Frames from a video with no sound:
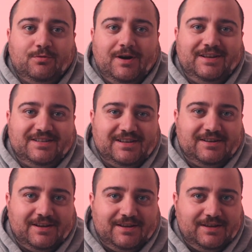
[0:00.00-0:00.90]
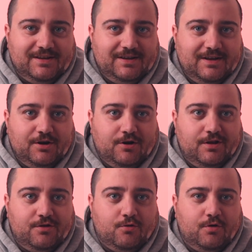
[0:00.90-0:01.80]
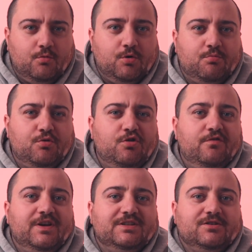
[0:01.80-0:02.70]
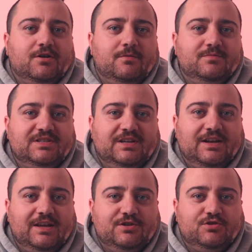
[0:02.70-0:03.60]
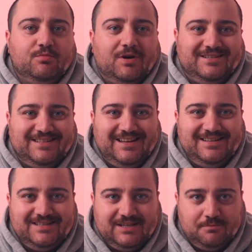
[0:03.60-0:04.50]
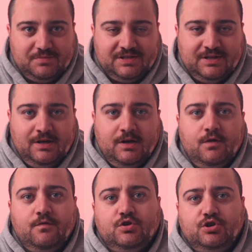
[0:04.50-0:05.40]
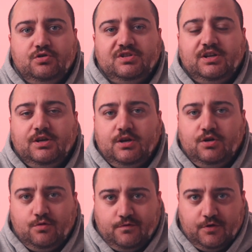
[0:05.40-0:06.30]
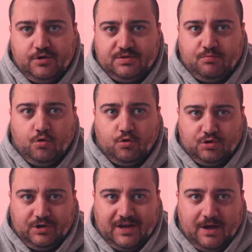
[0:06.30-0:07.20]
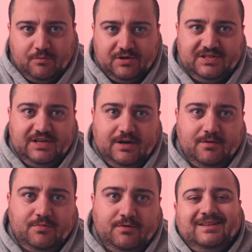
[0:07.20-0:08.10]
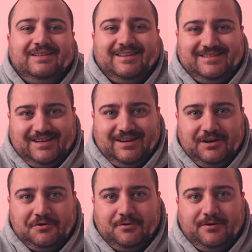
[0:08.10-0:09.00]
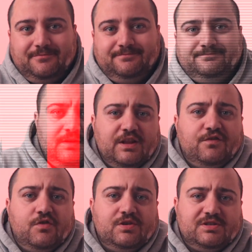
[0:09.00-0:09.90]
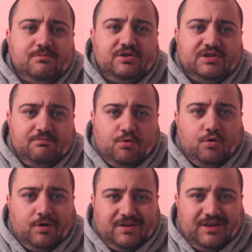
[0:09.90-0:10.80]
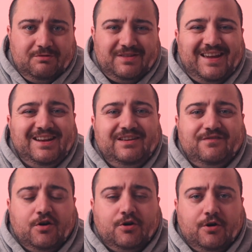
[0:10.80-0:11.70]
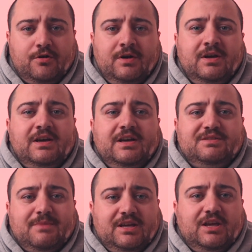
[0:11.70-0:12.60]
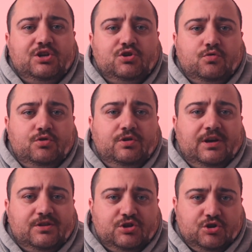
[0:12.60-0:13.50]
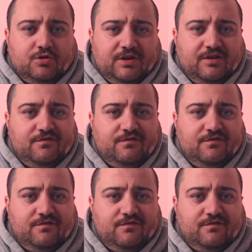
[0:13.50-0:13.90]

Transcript: rainy Sunday here, and I thought what a perfect time to get into my 10 tips for choosing your first portrait camera setup. Let's get into it. Now, the first and most important thing with any photo is making sure you get the shot in